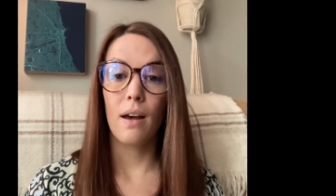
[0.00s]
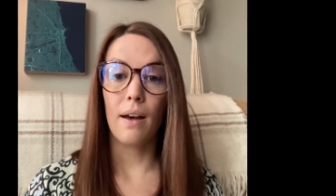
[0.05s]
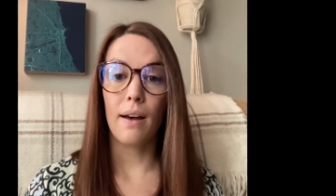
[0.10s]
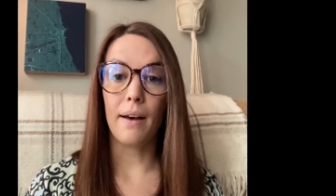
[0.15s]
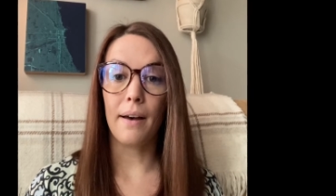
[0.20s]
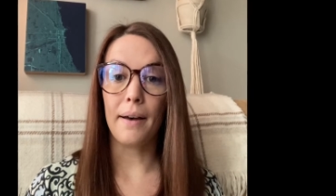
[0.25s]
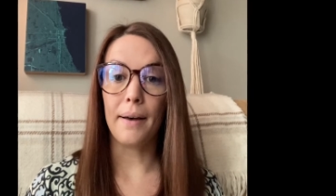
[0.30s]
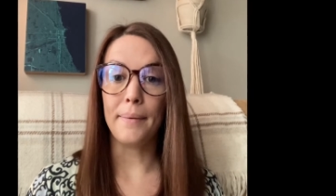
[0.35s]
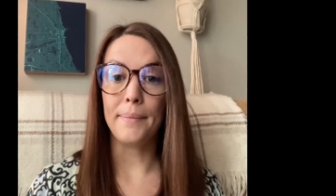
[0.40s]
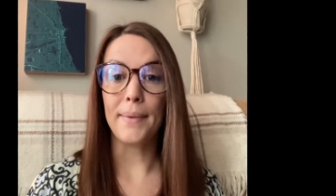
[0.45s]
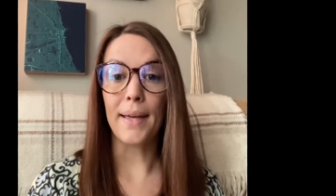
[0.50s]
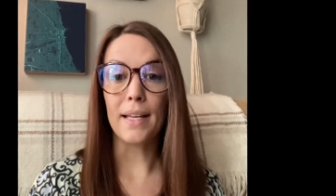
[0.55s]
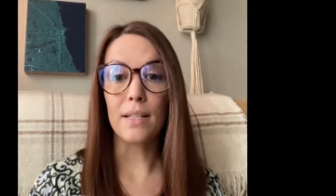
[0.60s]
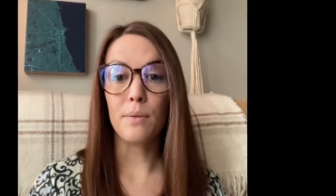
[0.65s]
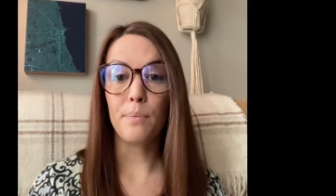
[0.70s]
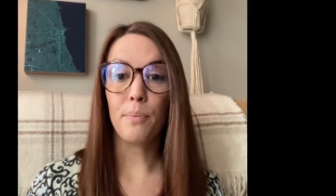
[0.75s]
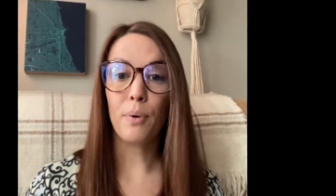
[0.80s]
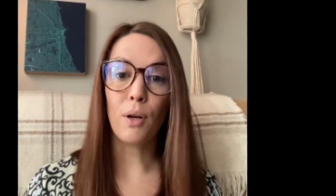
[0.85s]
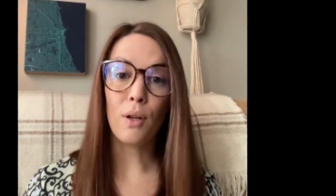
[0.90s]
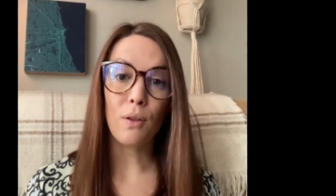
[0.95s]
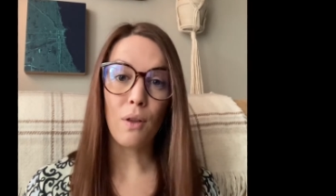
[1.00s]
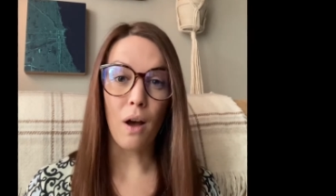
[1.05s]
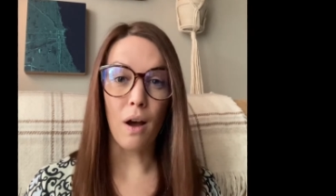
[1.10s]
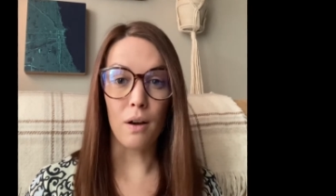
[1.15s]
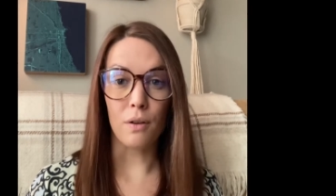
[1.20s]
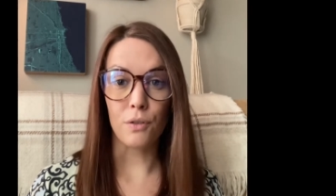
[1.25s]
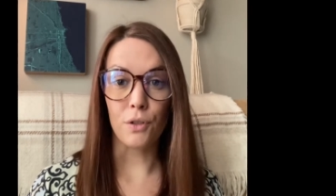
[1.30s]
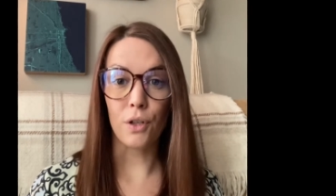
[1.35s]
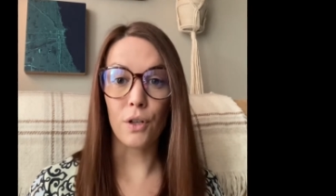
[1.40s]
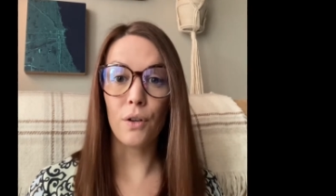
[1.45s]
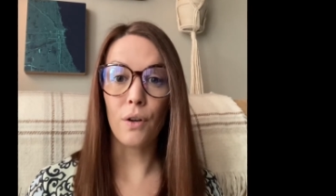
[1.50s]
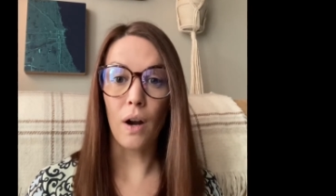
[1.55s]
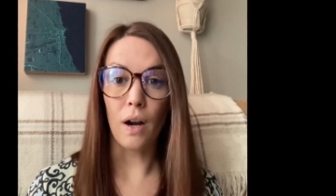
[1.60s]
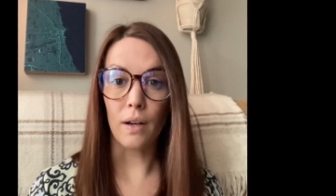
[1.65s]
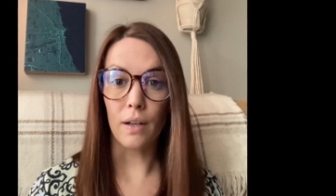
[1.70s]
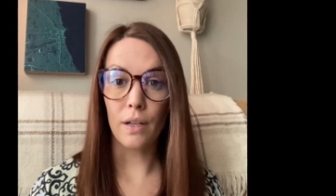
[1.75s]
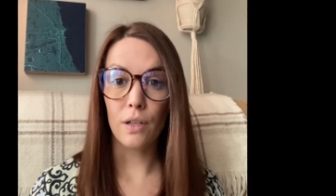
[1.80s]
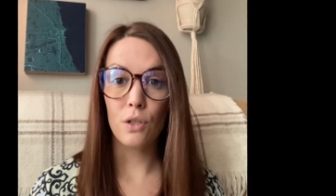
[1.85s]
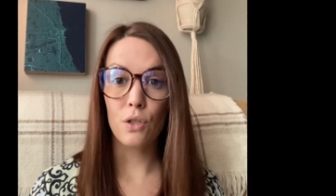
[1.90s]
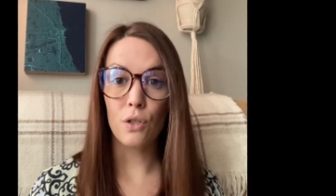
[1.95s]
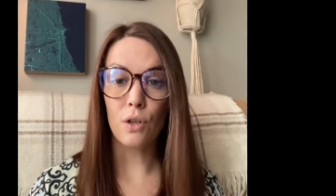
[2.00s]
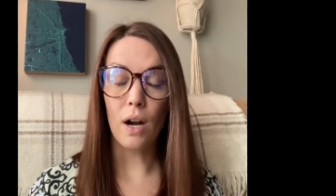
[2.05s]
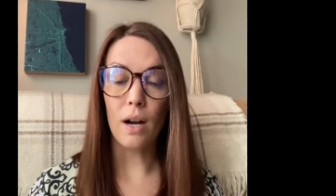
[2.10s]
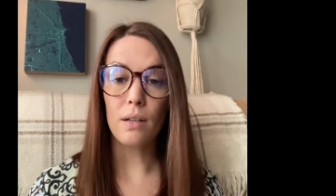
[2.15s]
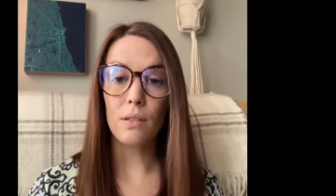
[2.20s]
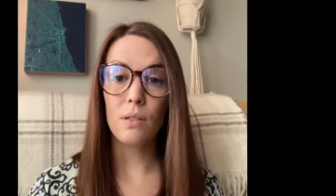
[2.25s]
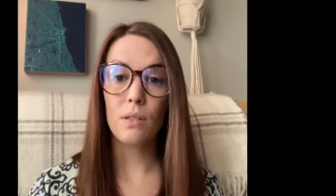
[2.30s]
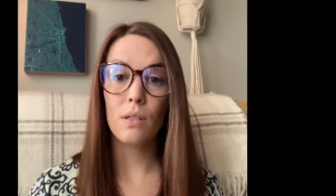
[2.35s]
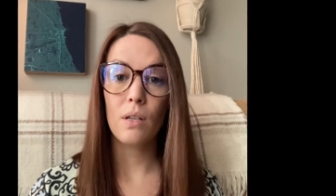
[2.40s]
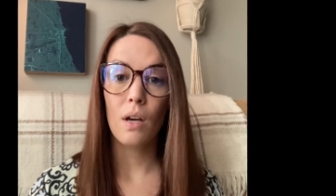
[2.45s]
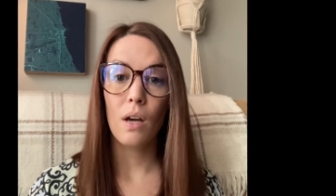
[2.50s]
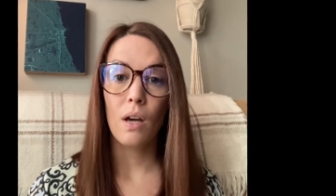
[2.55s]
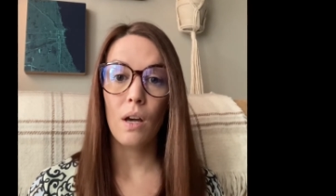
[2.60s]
Uh, that's prolonged or chronic stress.